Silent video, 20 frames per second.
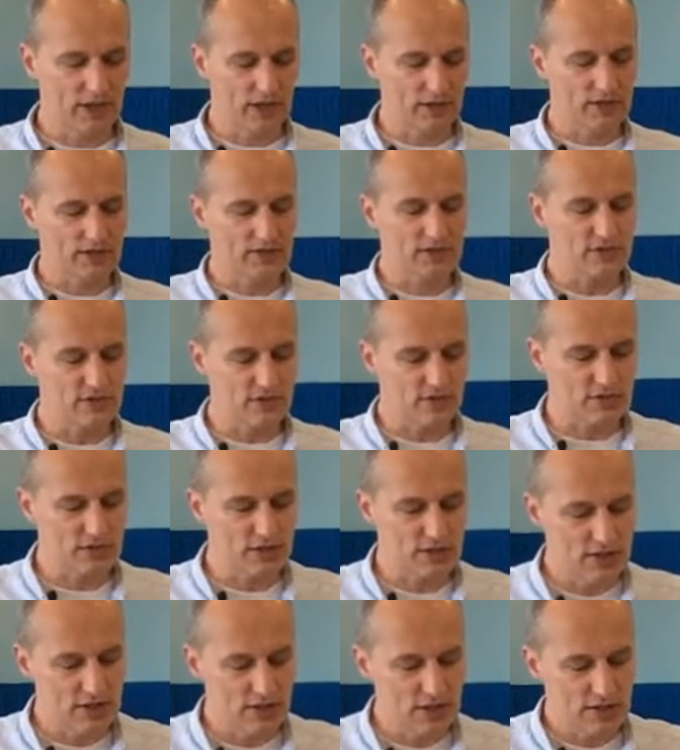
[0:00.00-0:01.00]

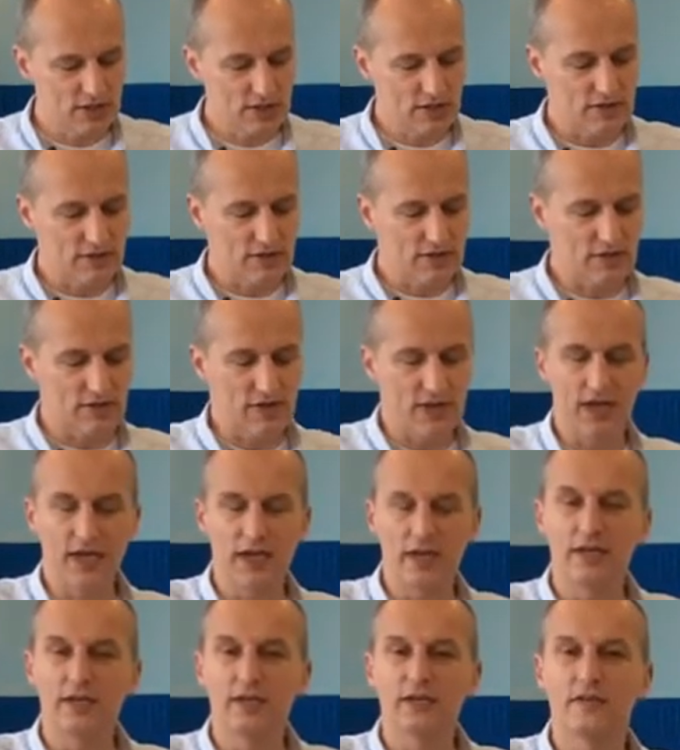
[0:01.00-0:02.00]
understood that
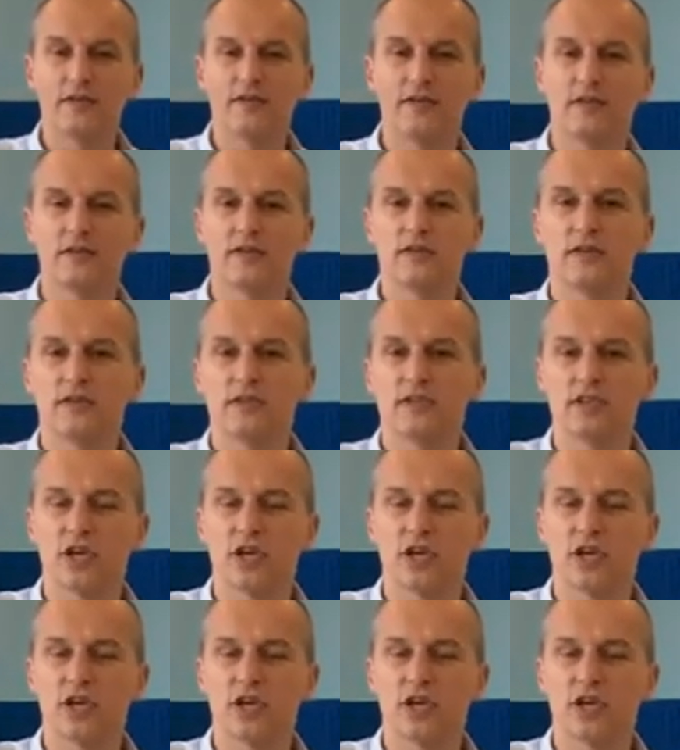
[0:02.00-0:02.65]
the